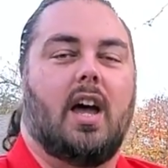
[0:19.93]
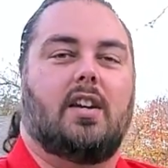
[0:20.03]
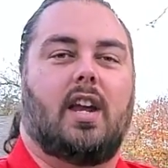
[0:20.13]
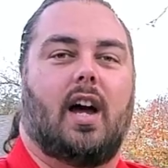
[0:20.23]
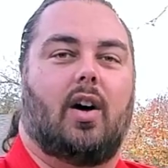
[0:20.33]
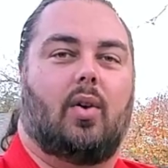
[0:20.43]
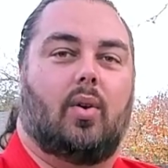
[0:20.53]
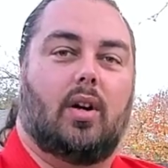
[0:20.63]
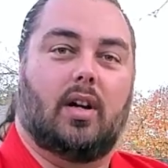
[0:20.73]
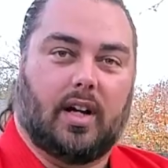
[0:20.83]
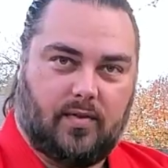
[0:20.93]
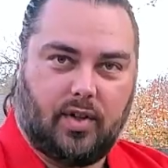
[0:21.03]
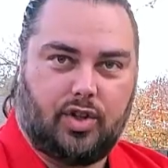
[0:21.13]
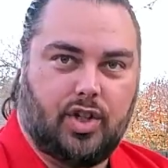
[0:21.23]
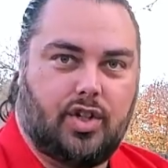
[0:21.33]
Now, if you're
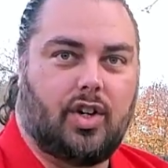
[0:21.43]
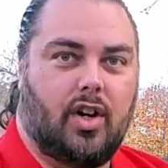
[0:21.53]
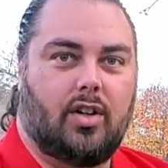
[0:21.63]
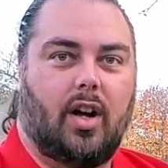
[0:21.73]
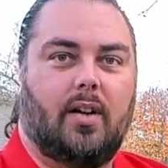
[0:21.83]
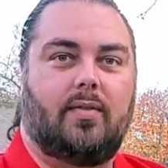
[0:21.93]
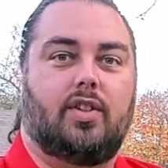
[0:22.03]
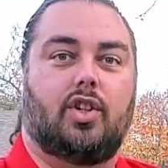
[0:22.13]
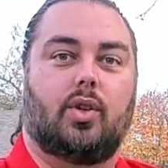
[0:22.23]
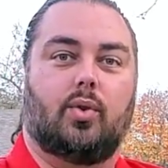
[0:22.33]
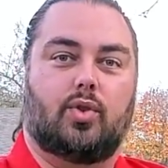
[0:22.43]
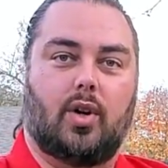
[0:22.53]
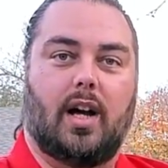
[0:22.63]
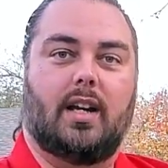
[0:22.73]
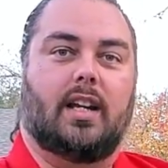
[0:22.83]
just starting off and you're
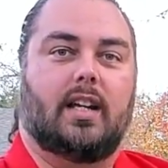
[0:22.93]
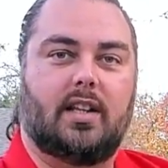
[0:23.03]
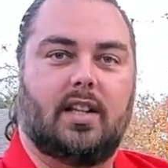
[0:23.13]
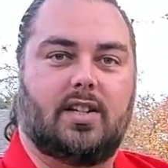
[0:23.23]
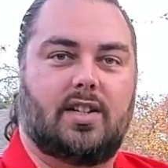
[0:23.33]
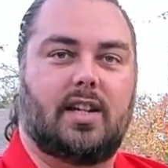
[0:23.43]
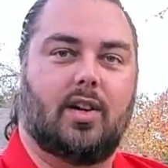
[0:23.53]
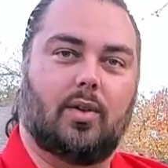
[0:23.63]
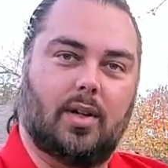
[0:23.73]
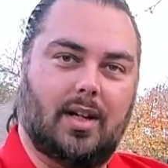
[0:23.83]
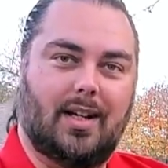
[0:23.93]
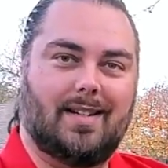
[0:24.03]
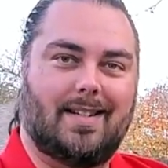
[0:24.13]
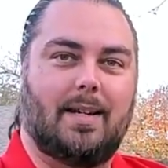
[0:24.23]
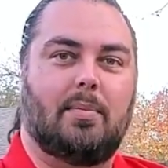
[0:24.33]
trying to get this skill
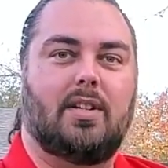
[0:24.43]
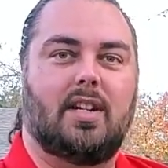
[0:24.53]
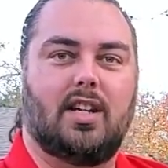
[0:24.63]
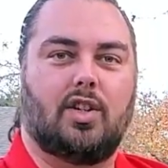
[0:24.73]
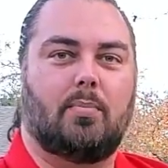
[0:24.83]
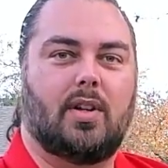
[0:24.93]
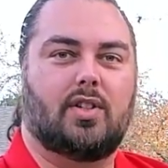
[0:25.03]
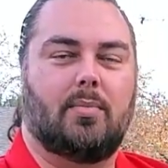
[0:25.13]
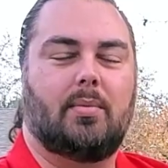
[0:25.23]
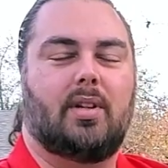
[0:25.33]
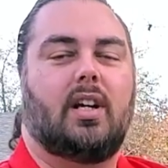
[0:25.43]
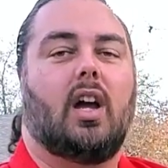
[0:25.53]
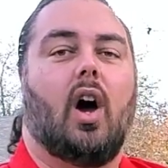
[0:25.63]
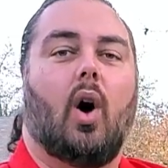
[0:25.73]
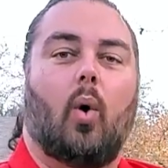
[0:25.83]
cemented in your muscle memory,
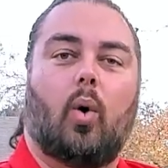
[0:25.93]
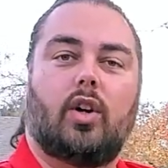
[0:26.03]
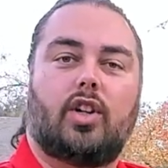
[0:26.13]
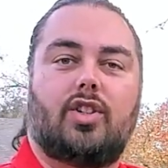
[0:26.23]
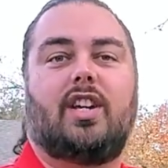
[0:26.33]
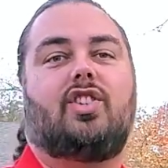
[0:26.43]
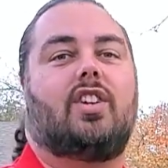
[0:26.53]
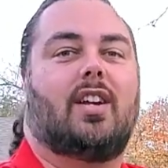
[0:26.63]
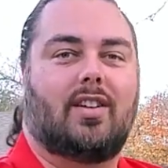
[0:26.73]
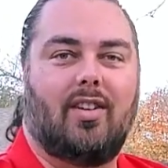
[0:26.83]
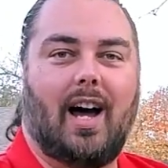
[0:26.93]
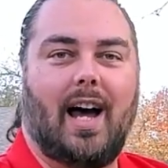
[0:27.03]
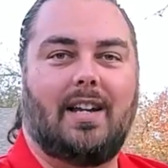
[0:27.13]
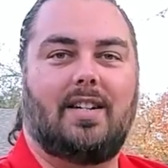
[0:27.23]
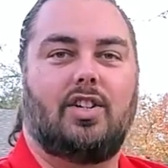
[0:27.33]
or you're teaching a
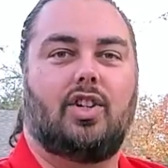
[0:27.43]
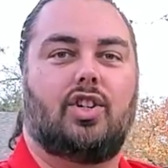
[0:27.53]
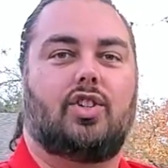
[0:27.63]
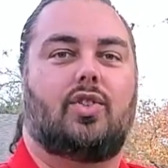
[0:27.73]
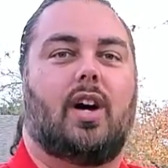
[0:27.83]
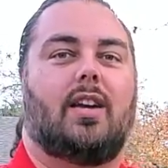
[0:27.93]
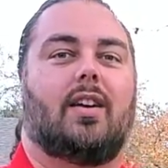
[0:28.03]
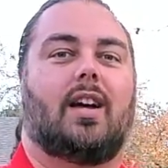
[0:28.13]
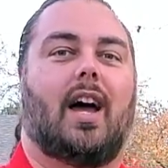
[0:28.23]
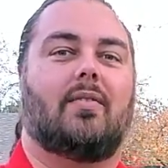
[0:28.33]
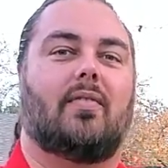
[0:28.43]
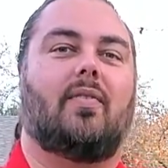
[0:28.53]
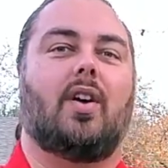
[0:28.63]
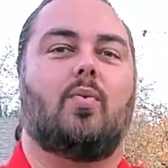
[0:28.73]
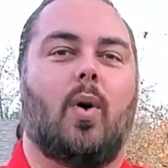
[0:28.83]
class and you're just trying to have a
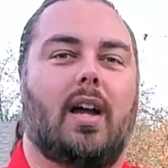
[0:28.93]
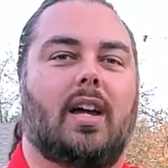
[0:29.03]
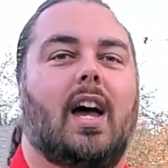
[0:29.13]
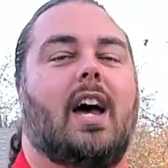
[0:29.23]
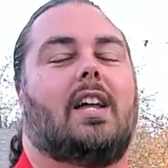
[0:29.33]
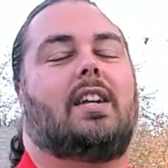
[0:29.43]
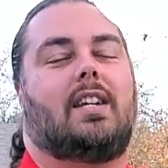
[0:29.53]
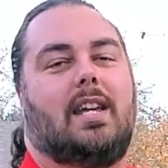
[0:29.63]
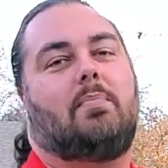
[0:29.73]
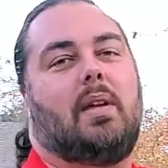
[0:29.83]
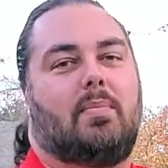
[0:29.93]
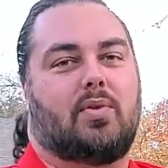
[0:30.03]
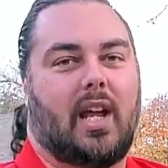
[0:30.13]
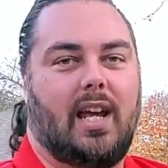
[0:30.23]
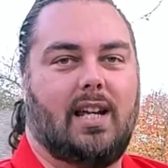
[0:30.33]
fun way to keep
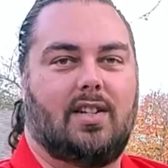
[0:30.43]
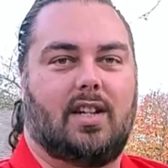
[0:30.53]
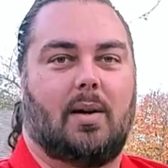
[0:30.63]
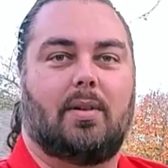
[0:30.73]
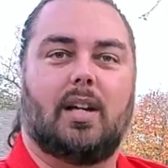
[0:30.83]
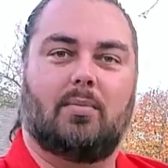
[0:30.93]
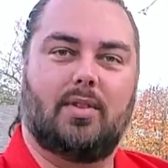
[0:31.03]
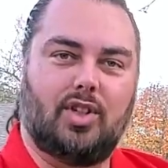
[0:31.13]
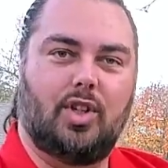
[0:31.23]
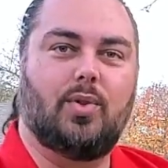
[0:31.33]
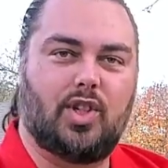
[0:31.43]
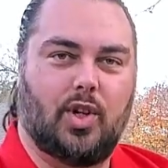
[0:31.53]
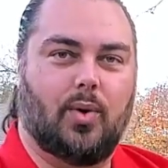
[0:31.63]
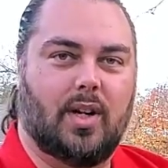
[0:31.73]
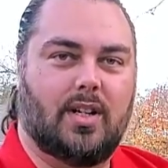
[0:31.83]
people's hands up, get them used to
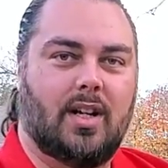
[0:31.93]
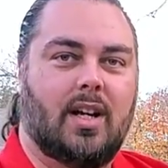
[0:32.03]
it,